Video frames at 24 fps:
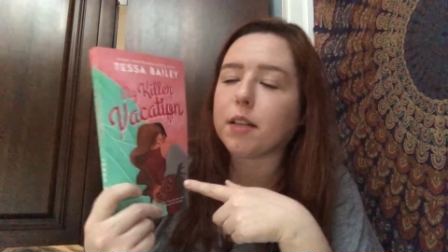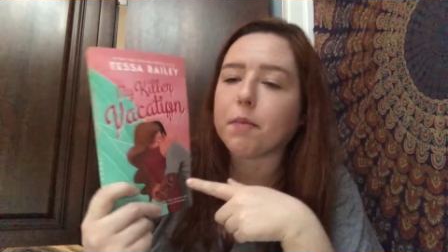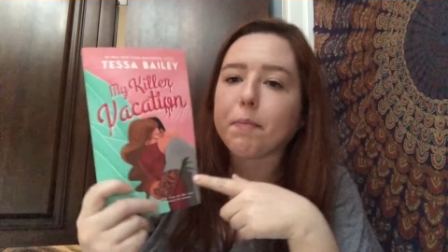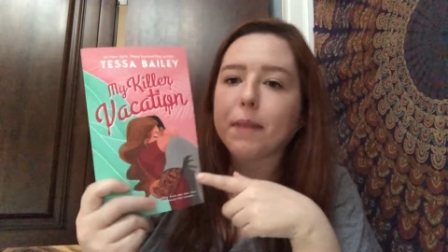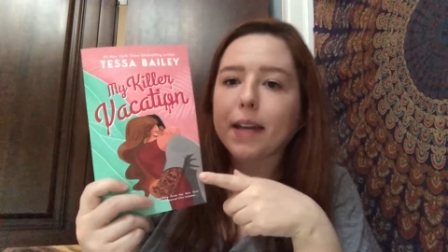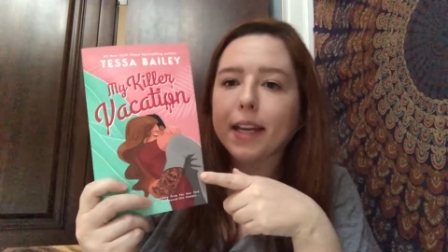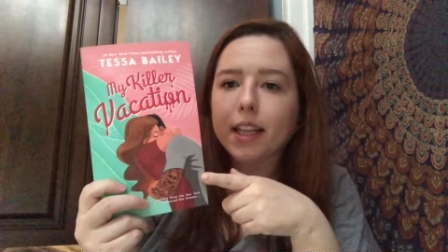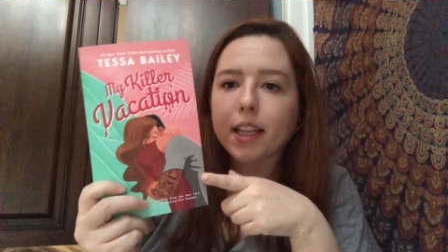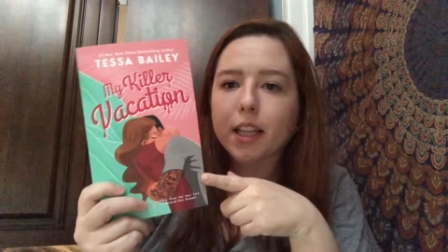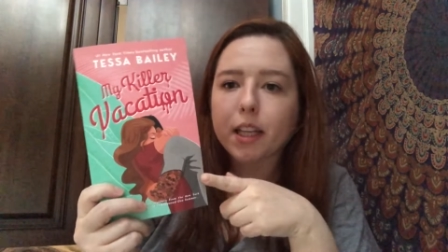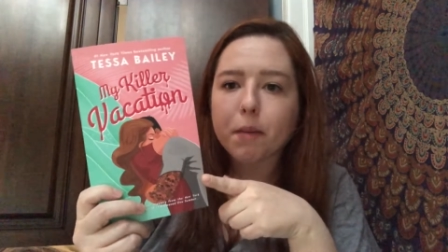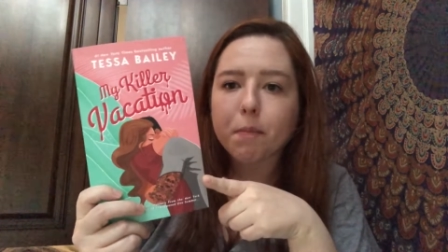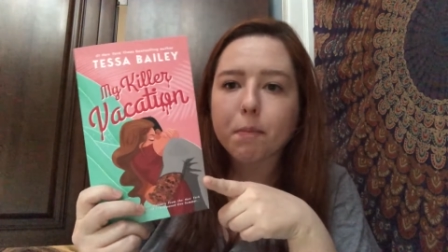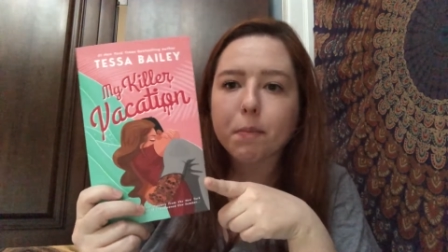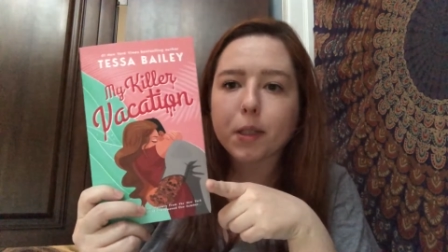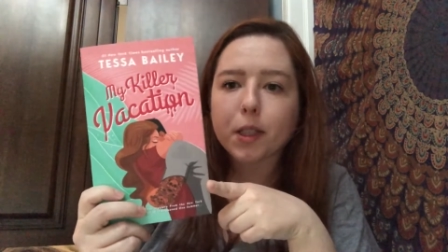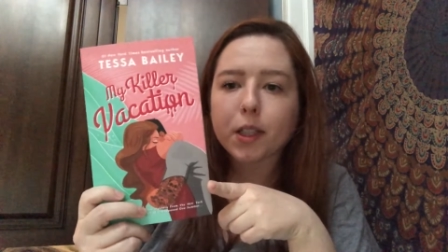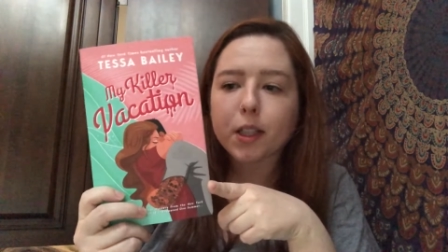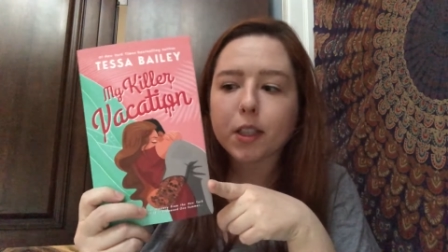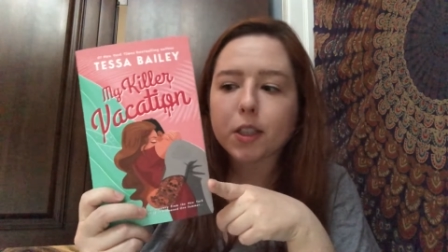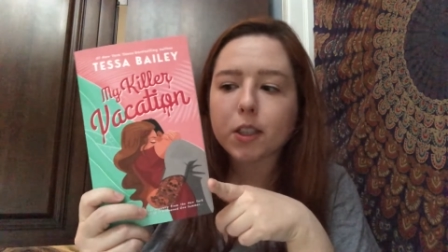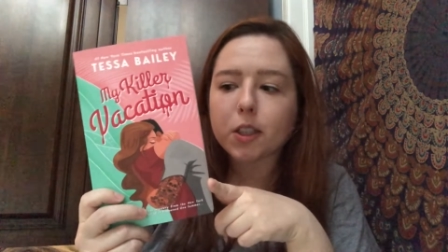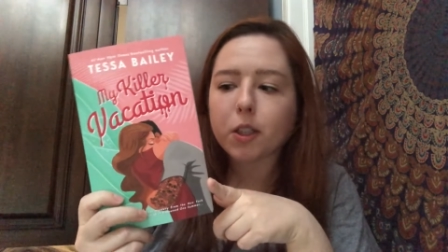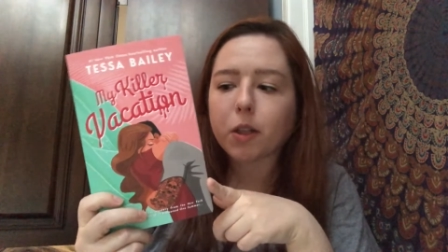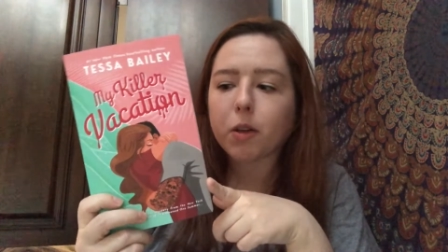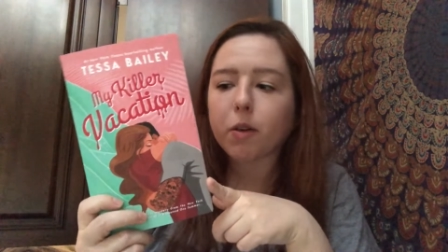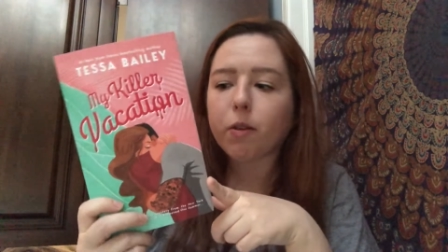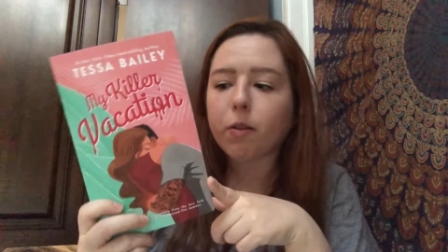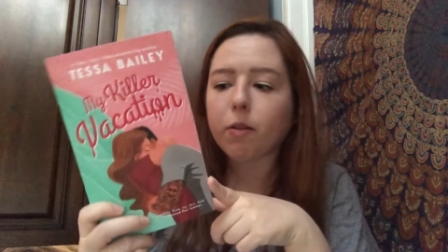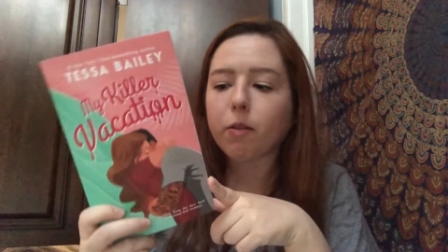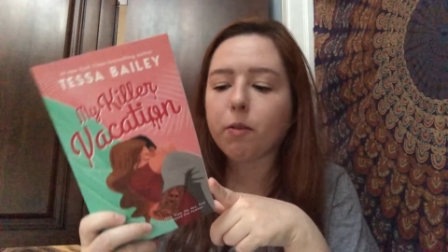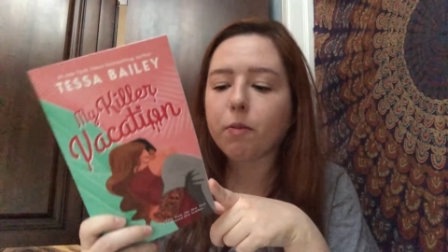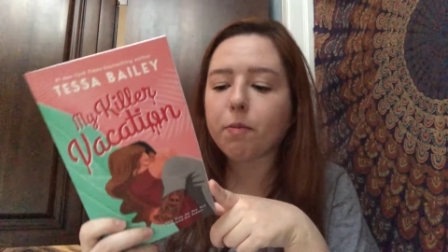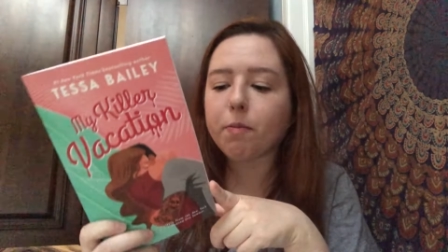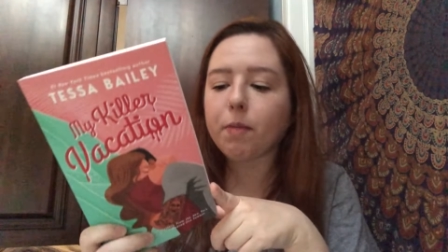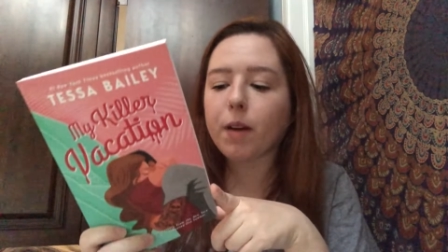Bailey book,
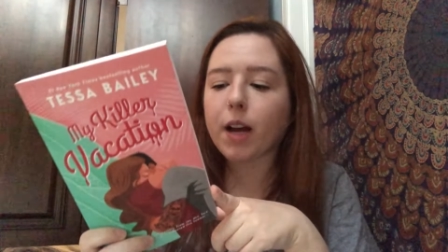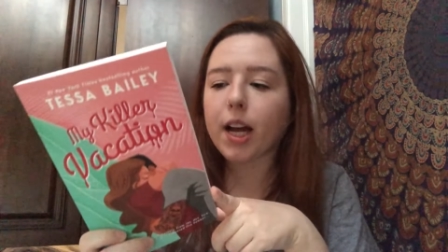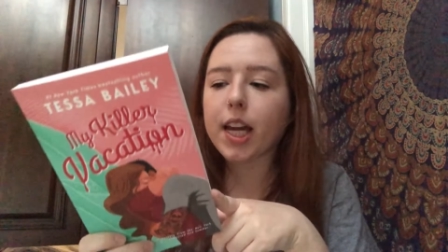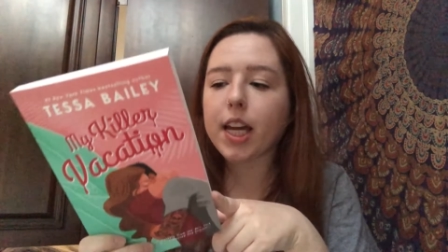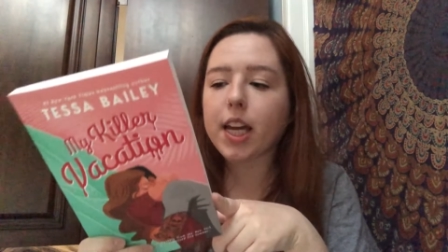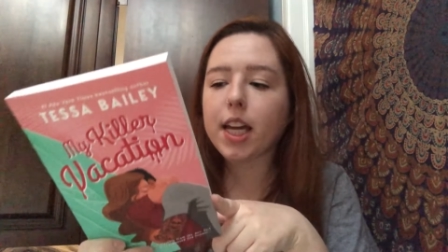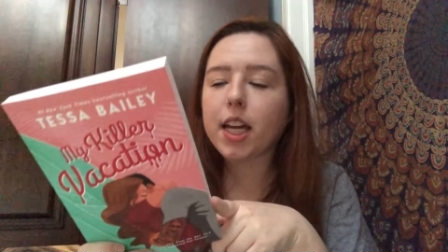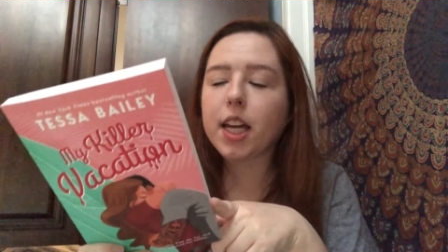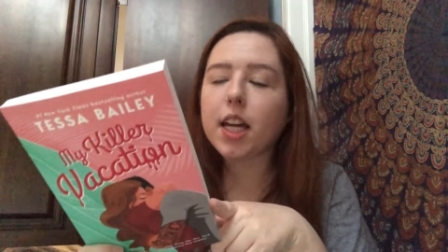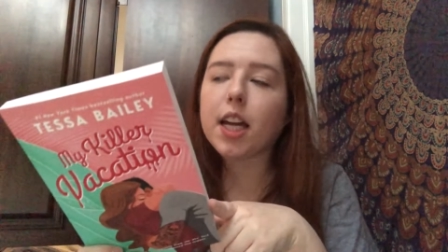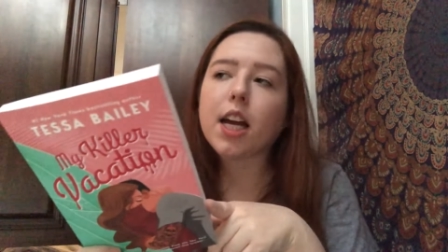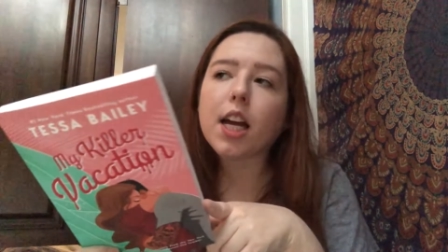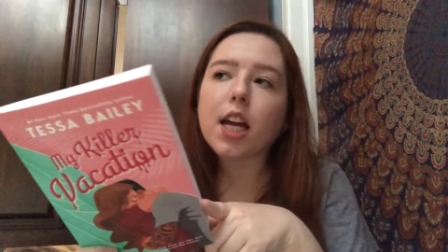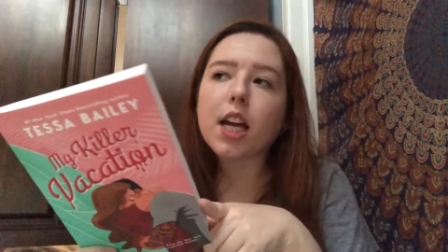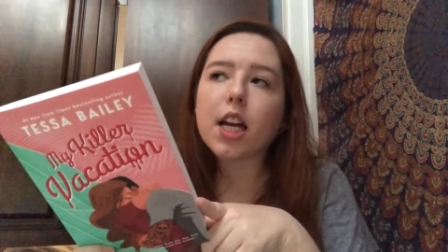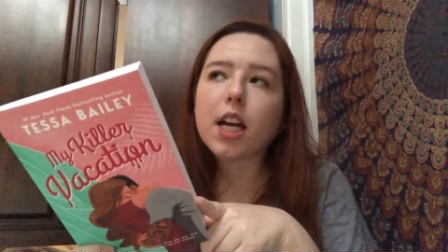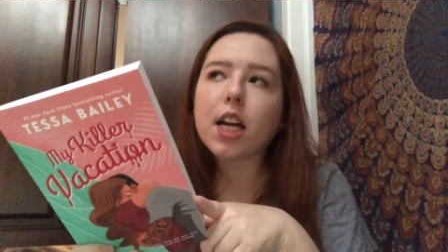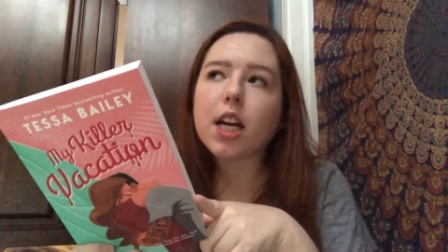so my